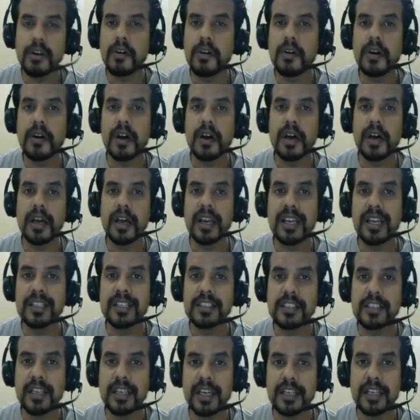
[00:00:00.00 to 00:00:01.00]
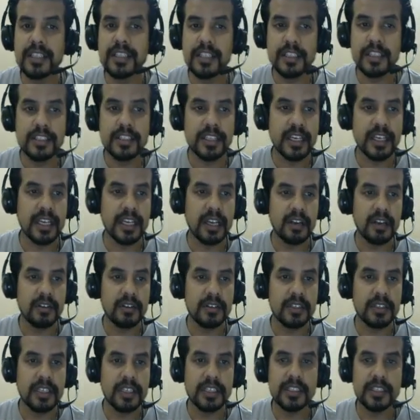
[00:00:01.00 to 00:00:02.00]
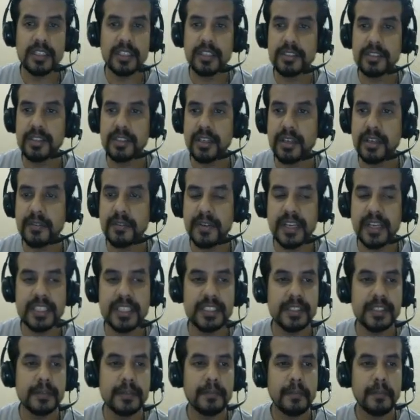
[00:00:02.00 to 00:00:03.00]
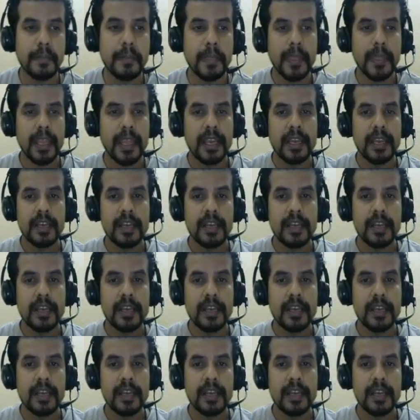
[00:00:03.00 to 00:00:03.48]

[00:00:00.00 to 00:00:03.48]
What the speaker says: So let's check out this interface.